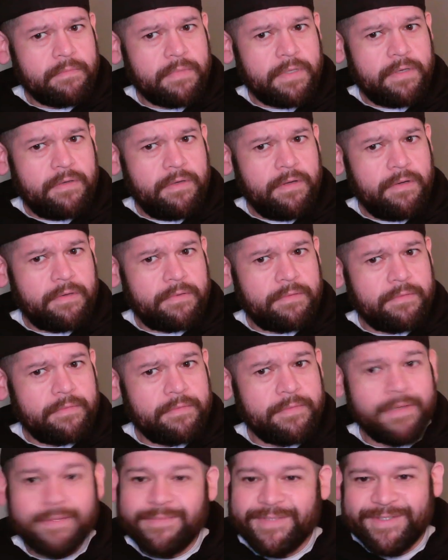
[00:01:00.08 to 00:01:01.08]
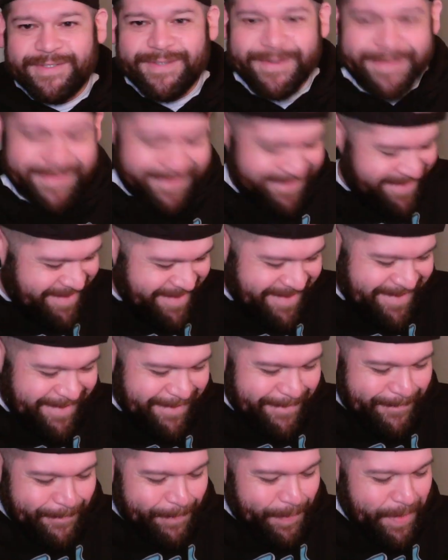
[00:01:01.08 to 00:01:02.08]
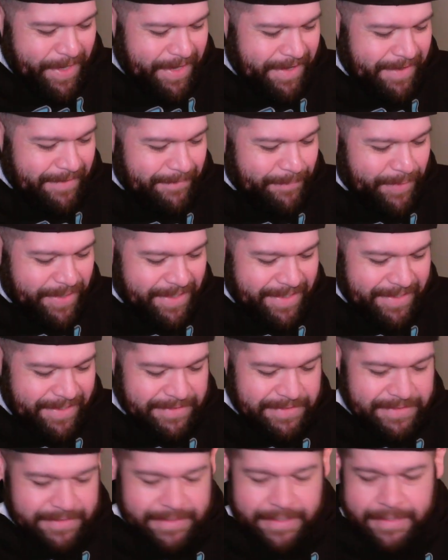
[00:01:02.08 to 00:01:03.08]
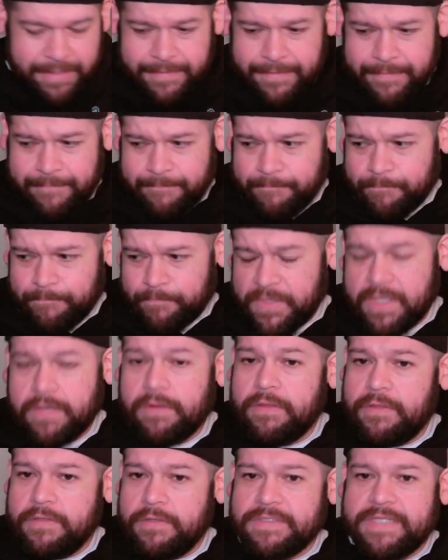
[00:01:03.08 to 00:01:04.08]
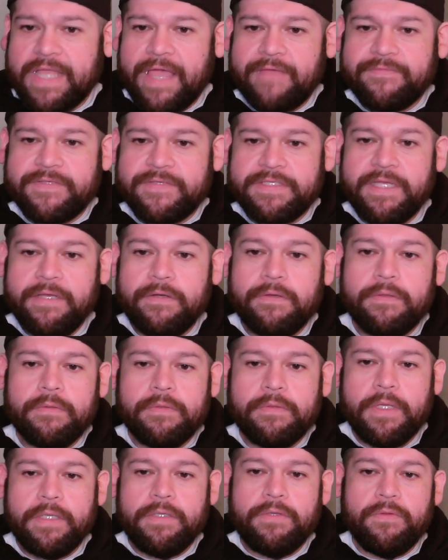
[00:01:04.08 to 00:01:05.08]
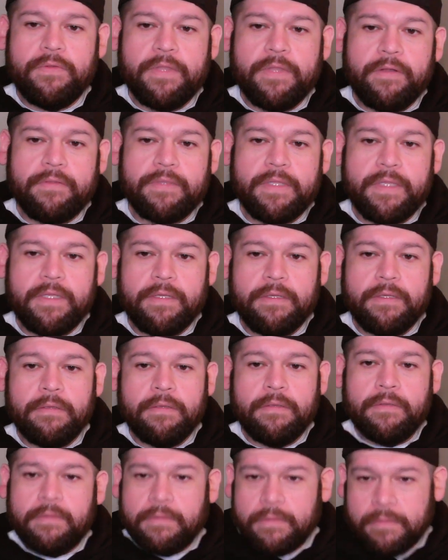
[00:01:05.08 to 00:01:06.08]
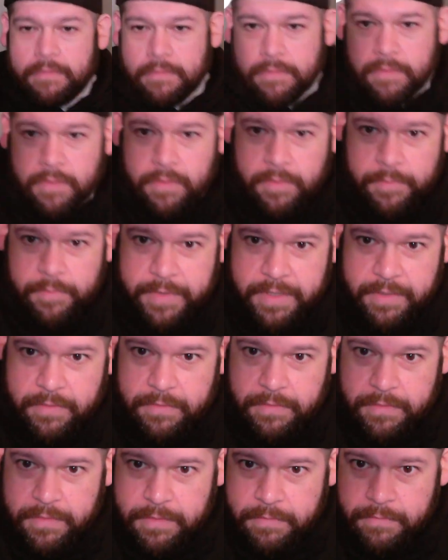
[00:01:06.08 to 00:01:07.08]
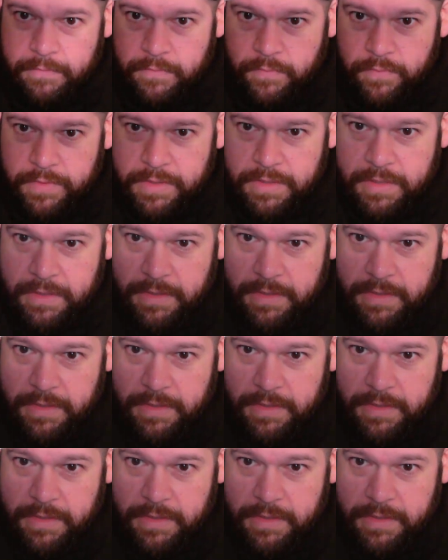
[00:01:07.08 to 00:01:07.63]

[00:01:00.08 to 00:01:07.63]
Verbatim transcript: I don't know. I'm just joking. Uh, but it's um, you know, there's Nav sale. They do their thing. Opening with